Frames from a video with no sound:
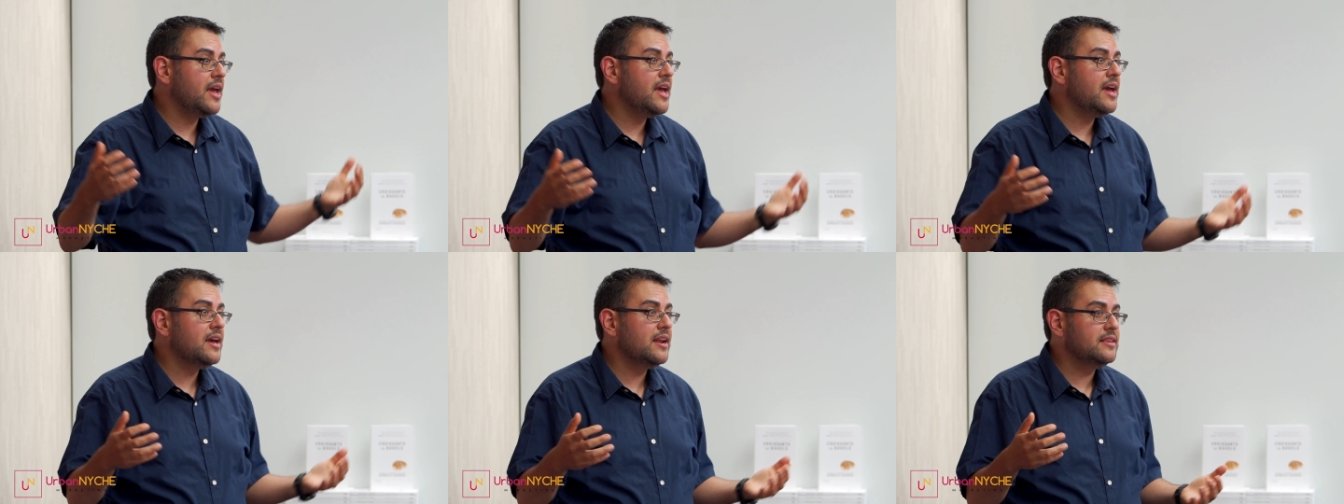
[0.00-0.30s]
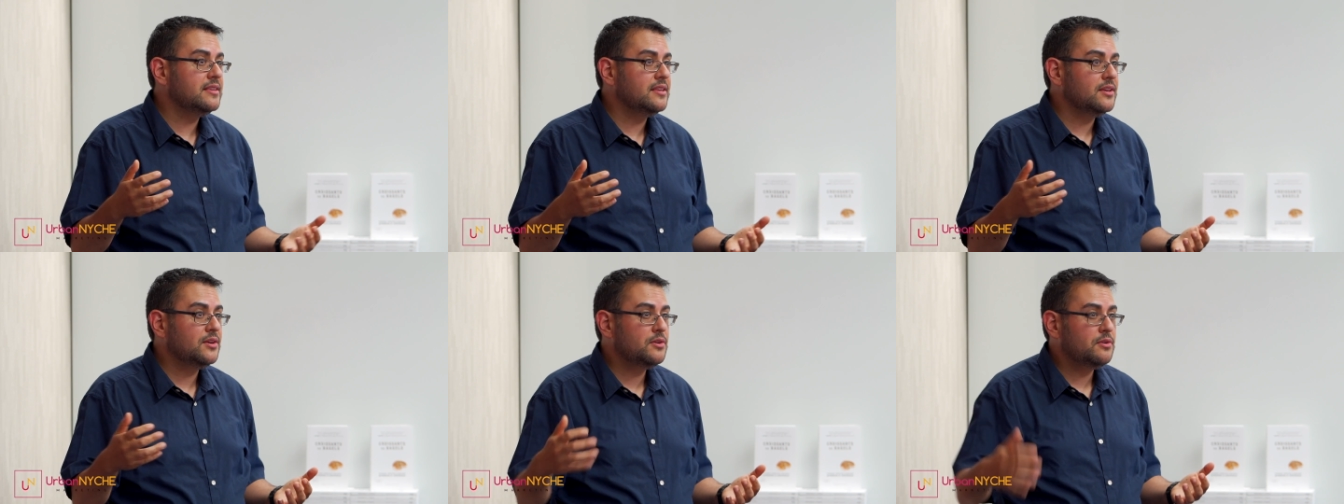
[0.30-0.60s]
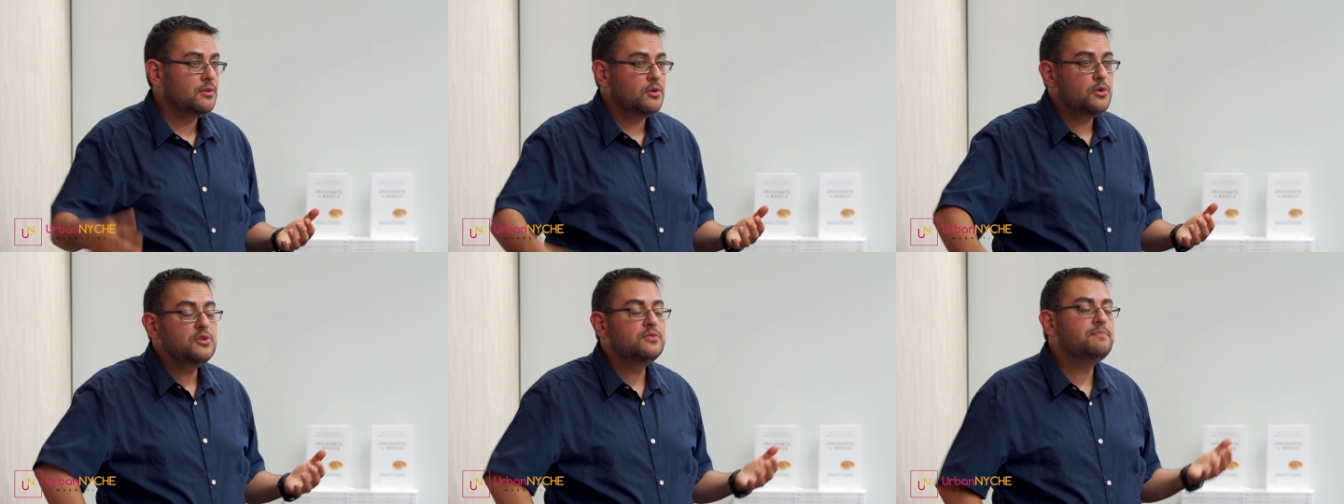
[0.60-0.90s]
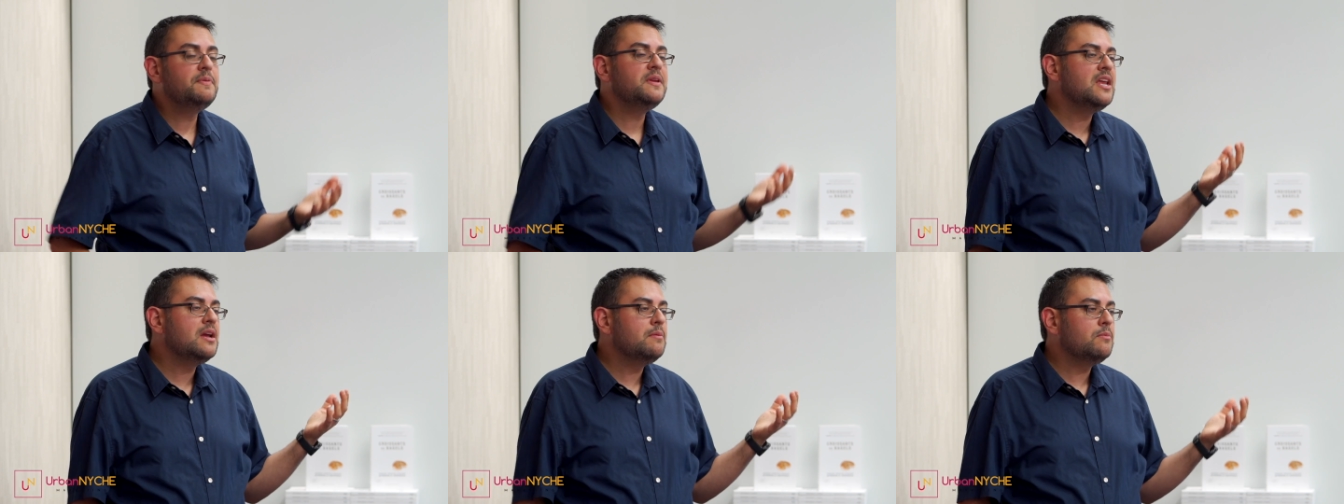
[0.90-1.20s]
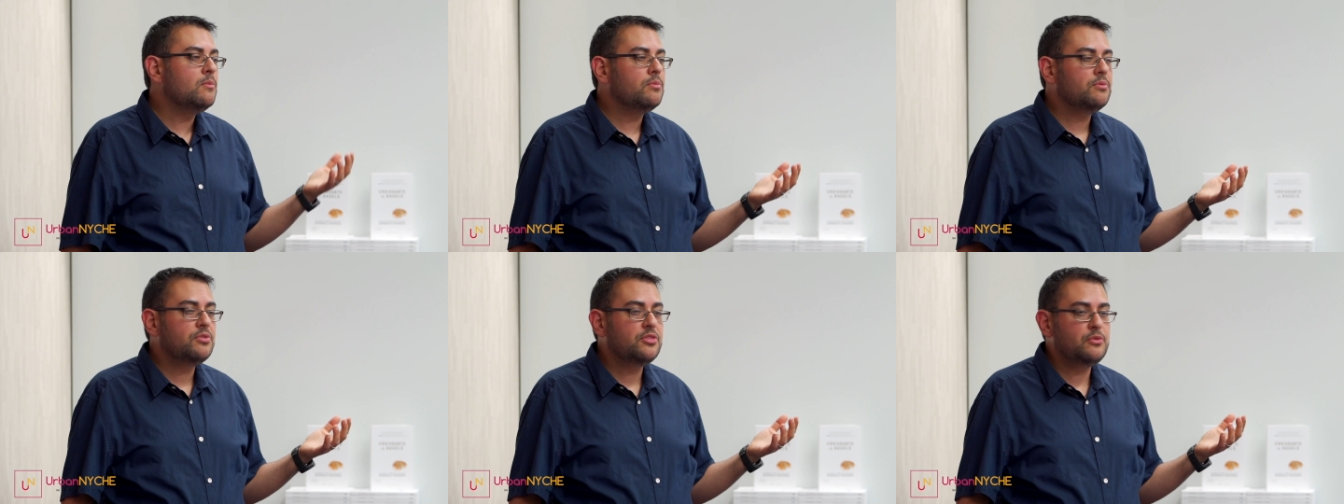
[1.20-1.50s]
hand, who's been
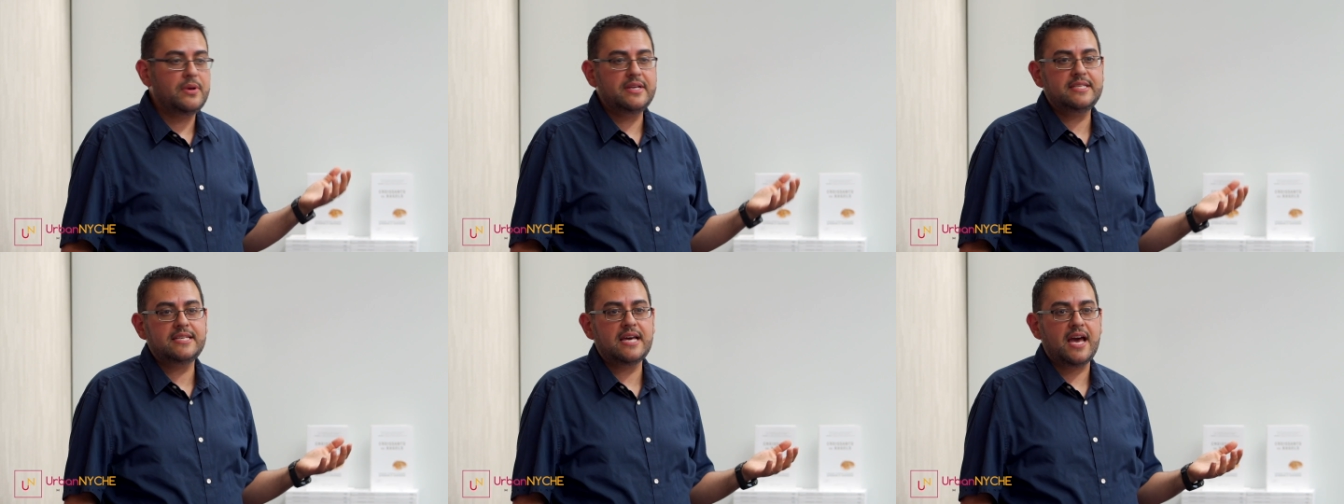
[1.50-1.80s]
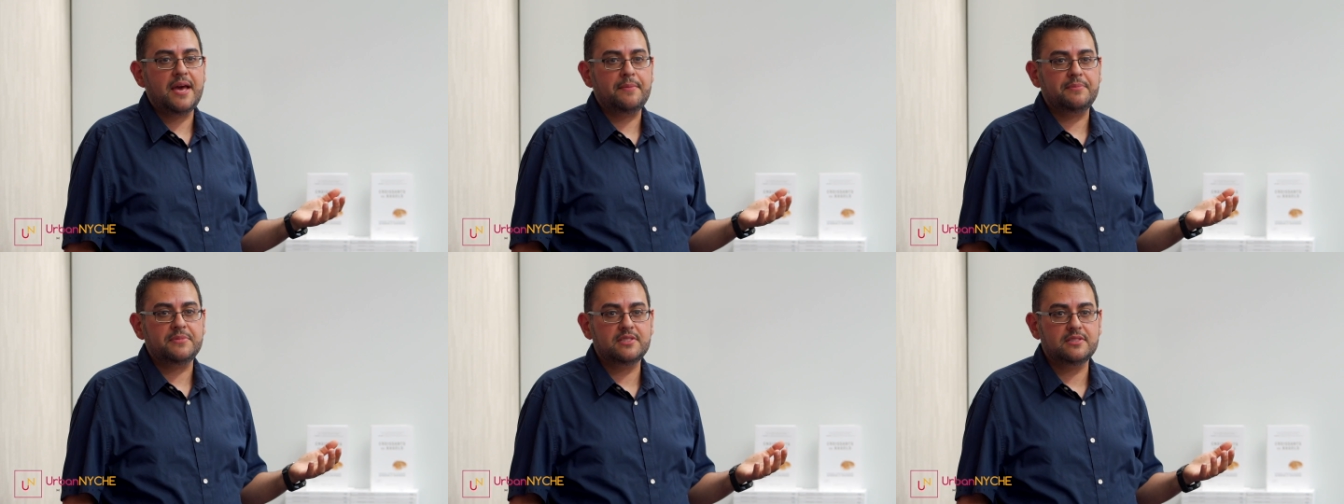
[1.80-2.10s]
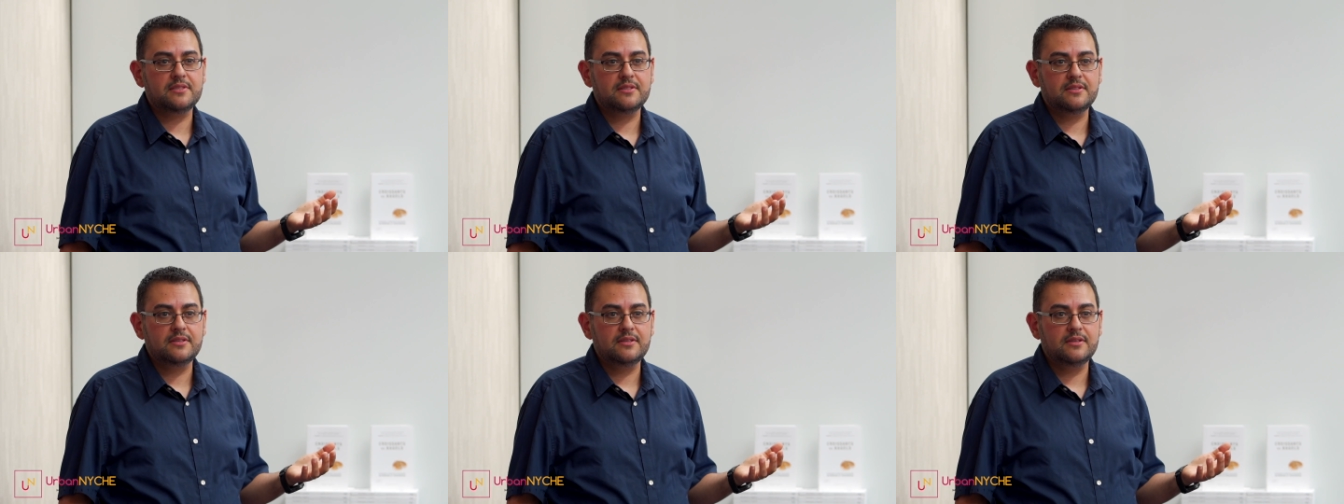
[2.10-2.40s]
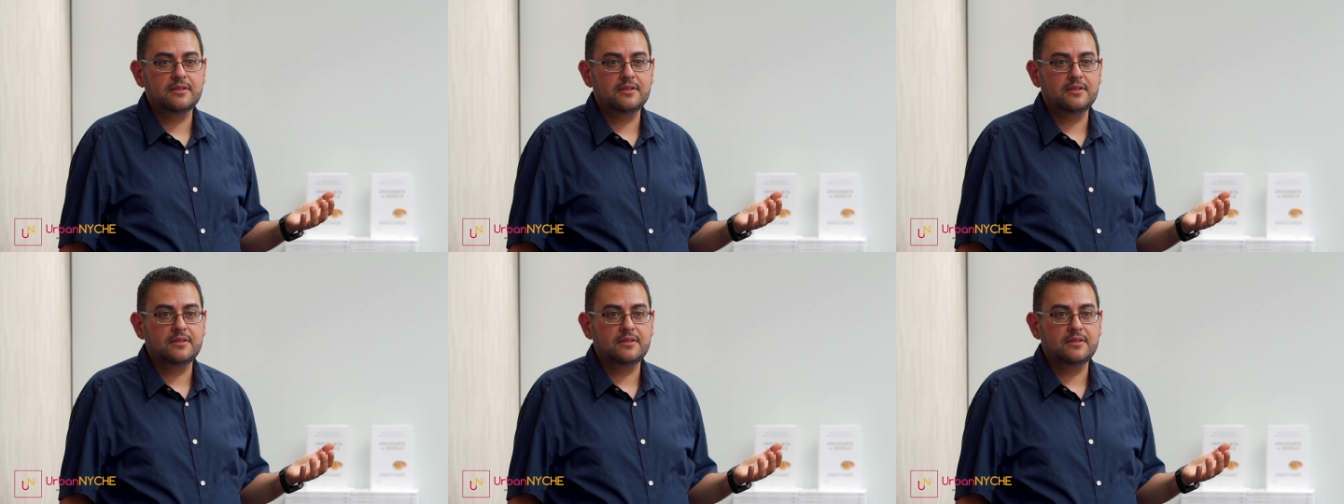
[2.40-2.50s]
here three times?